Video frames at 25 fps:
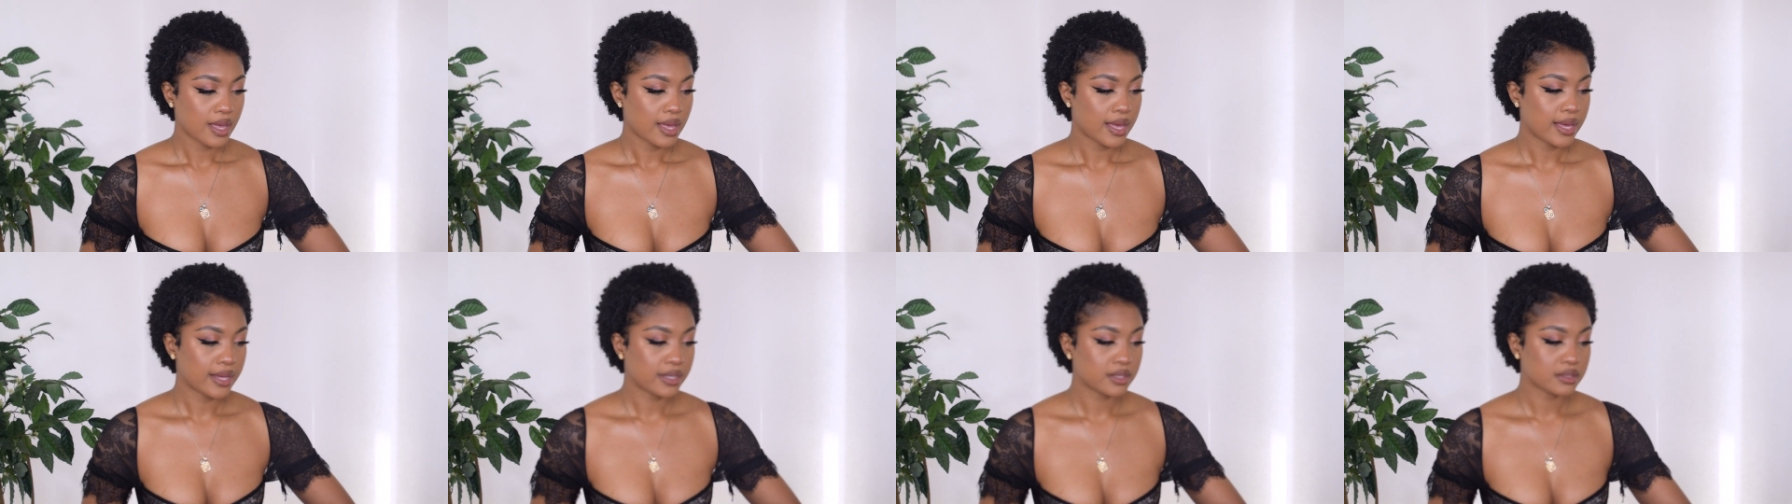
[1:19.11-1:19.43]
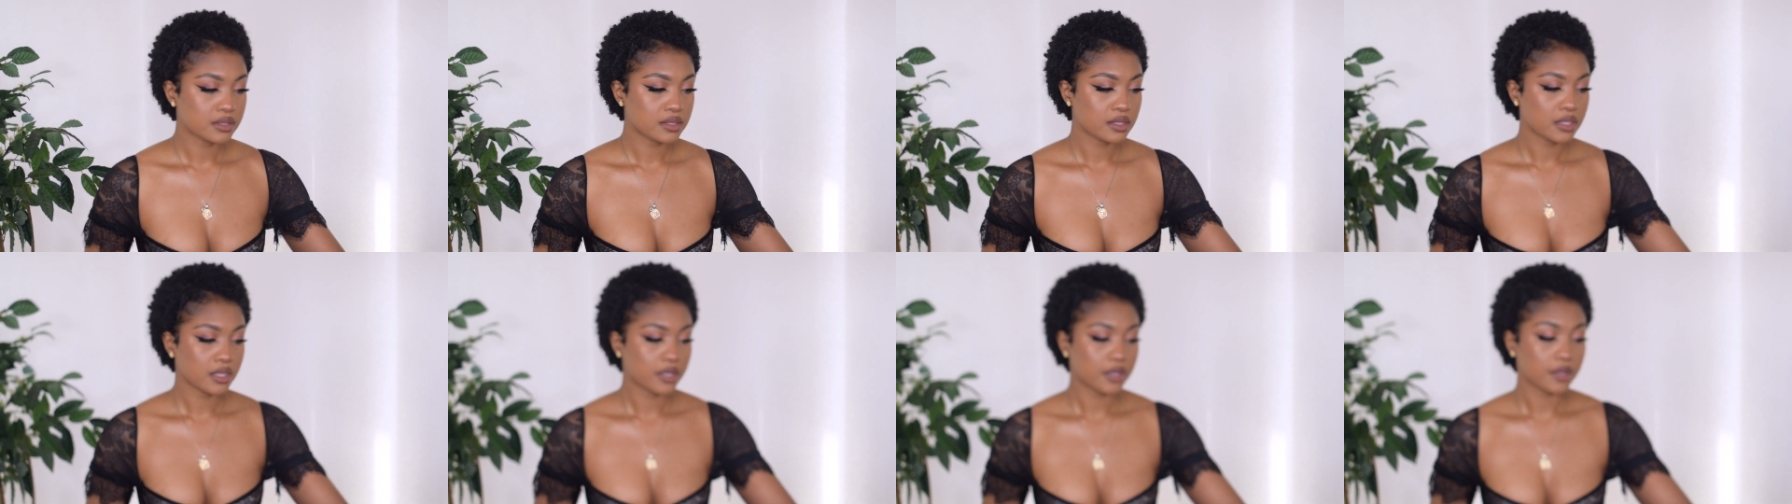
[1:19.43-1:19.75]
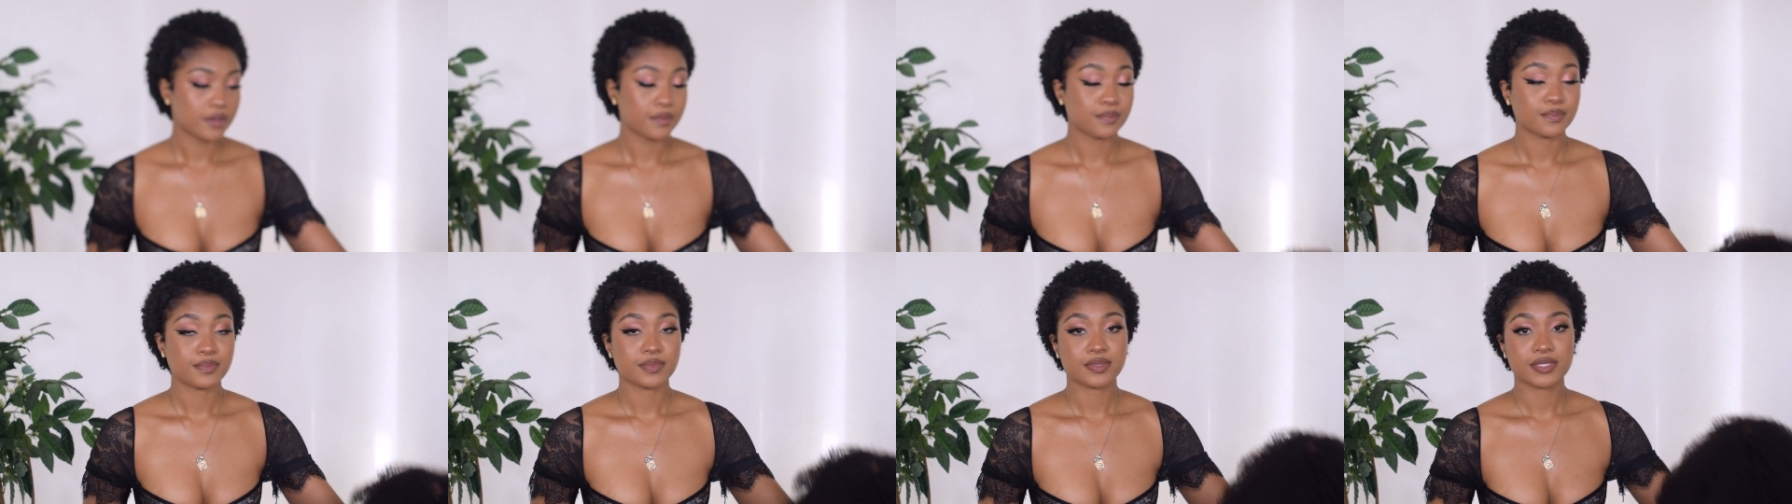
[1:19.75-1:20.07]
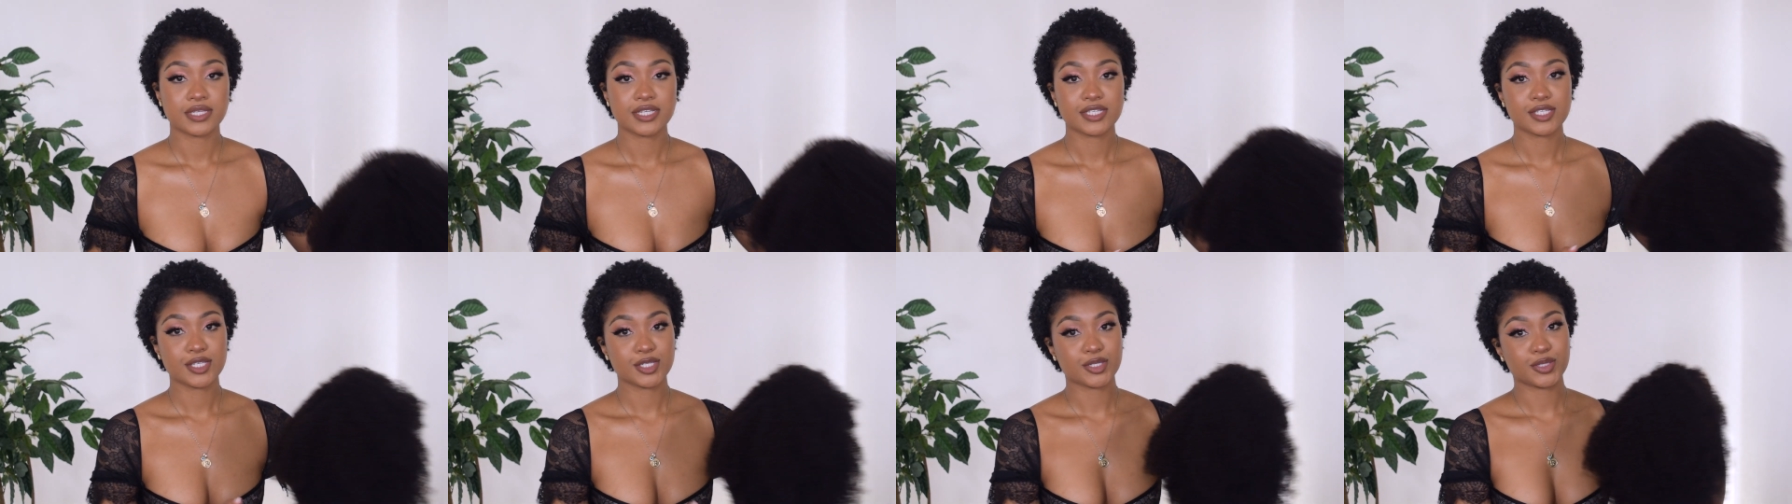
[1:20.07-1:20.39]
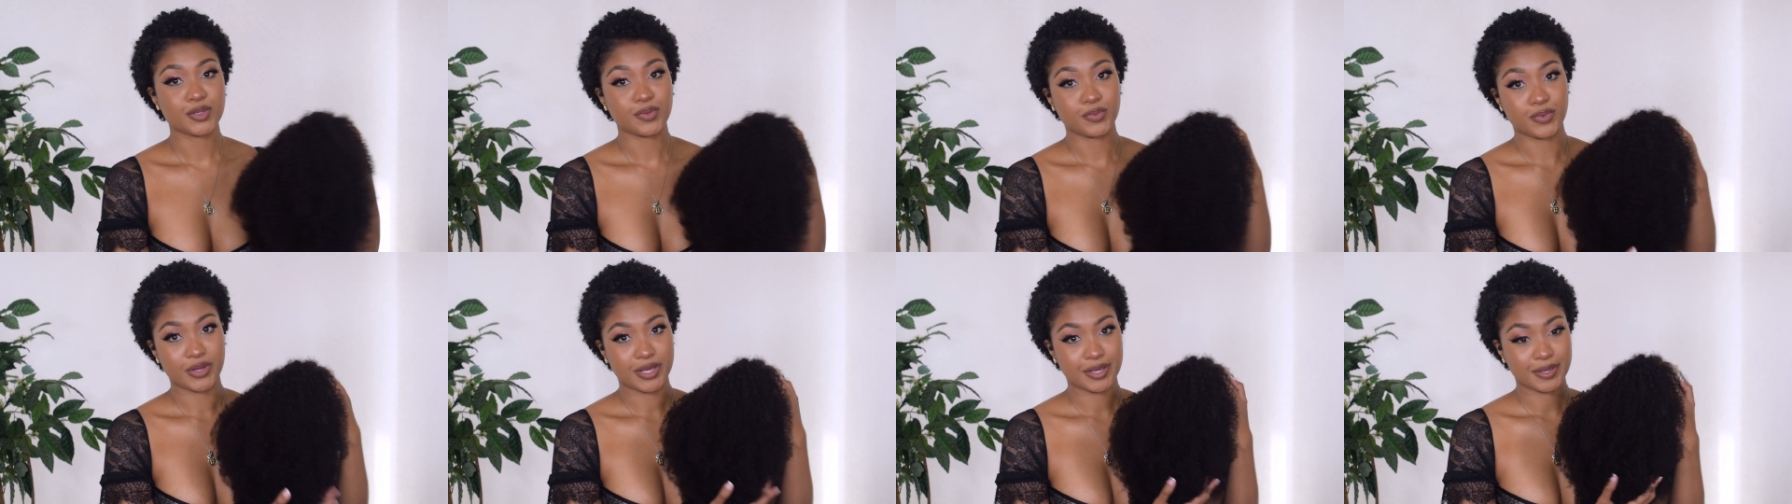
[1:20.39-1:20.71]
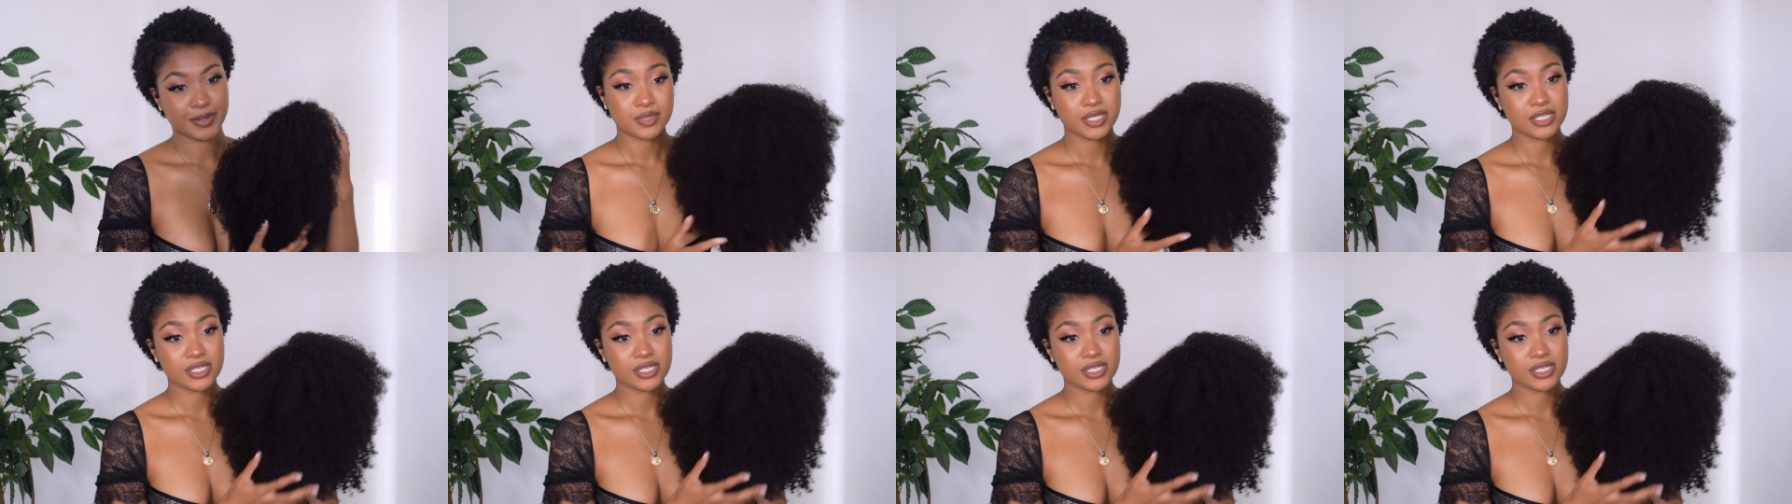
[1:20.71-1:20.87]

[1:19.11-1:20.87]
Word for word: And um, this is the wig.